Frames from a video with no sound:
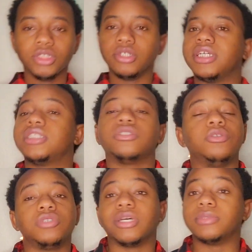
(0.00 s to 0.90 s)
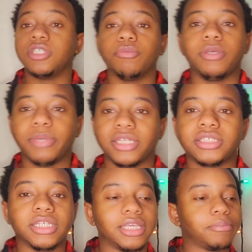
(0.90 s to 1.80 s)
it just do something to me, bitch.
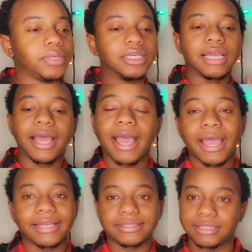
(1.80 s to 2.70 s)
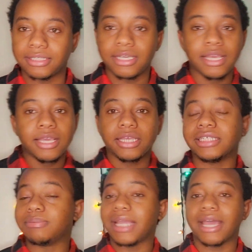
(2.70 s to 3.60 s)
It get me hot. It
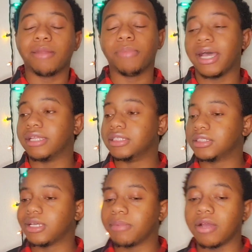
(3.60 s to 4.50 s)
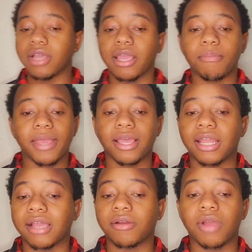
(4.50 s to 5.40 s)
gets me hot and bothered. So I'm like, okay, bad.
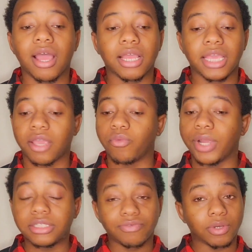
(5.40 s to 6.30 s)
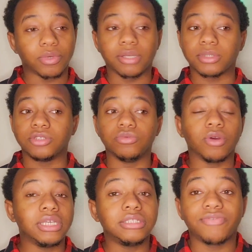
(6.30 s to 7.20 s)
Like, I can't wait to fuck with him because, you know,
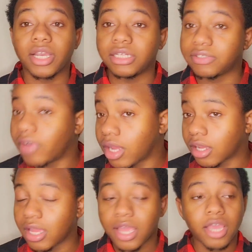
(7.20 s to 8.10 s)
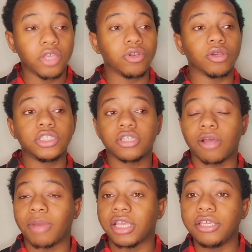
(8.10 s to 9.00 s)
he's fine as fuck. You know, he
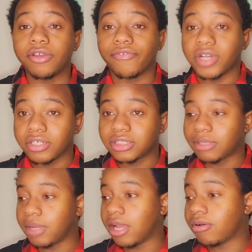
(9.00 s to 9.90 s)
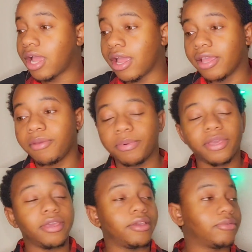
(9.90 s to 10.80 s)
talking about he your first. I'm like, okay,
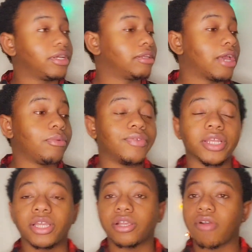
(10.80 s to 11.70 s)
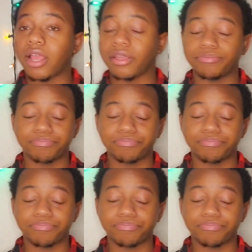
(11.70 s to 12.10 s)
period. Like, we finna get it cracking.